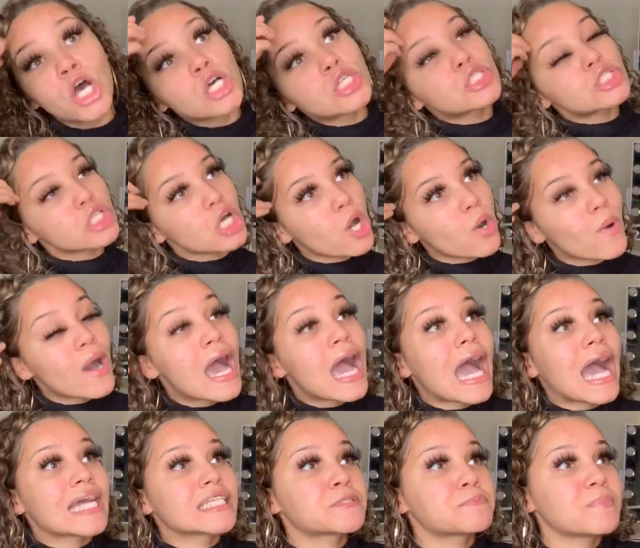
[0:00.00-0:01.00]
So
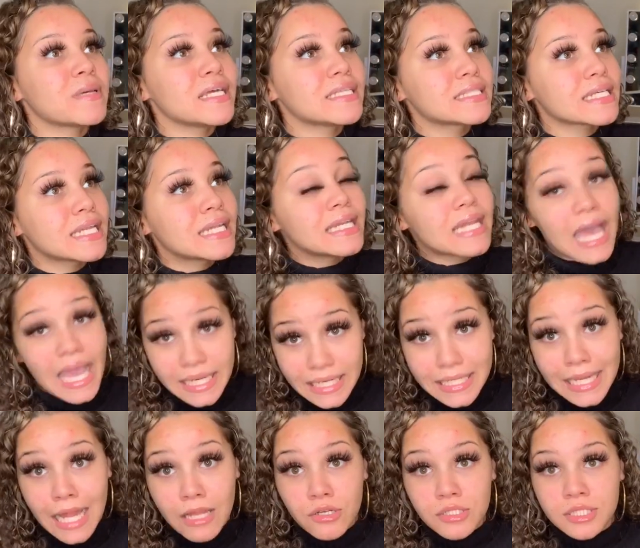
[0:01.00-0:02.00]
I spent
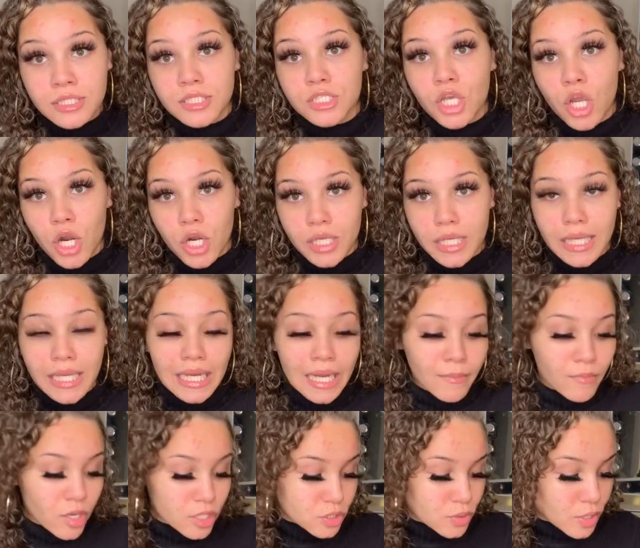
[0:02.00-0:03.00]
$90 in Target and
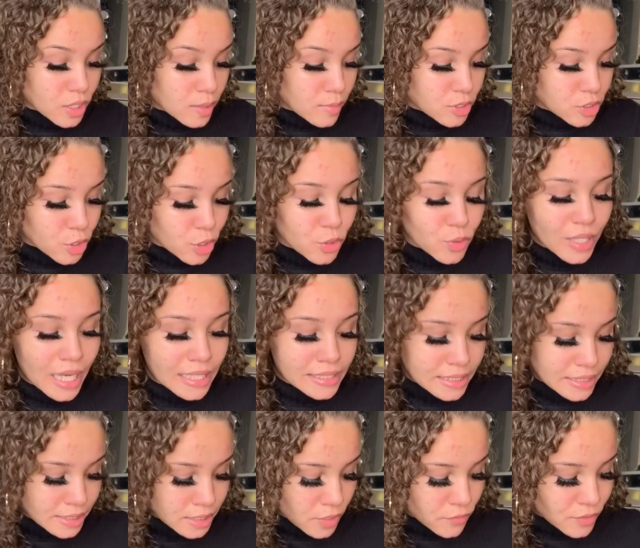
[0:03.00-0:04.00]
I'm also going to be showing you guys
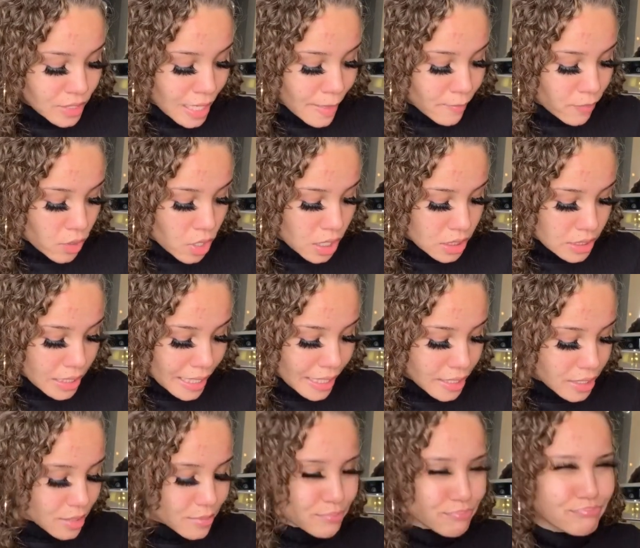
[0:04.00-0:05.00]
this stuff that I bought
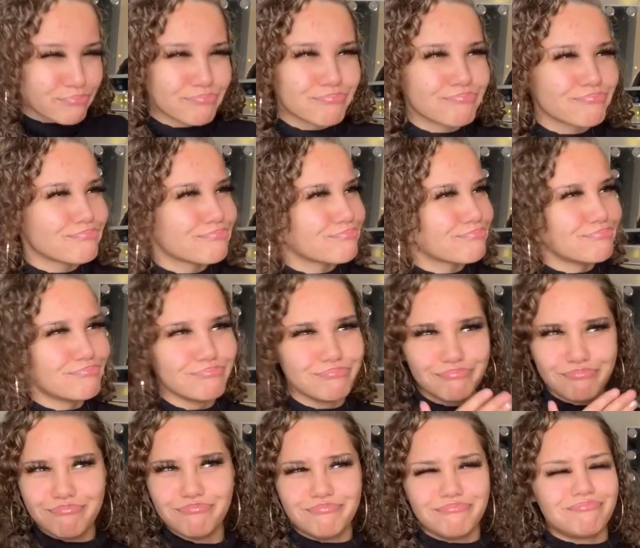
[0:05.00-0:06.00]
like
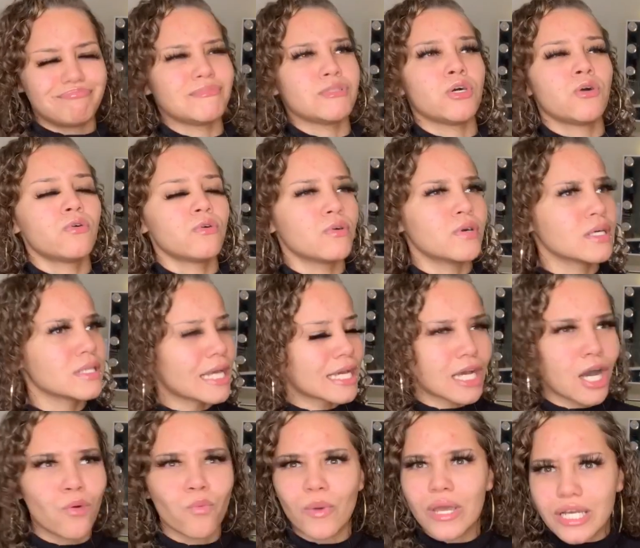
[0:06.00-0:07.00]
ooh,
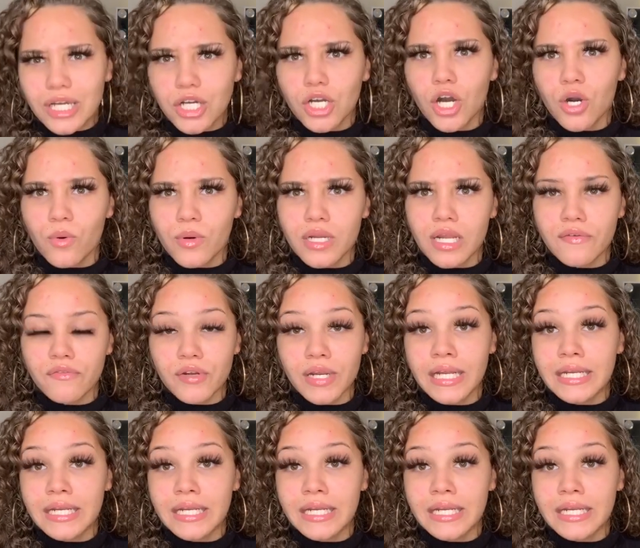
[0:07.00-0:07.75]
like a week ago or whatever.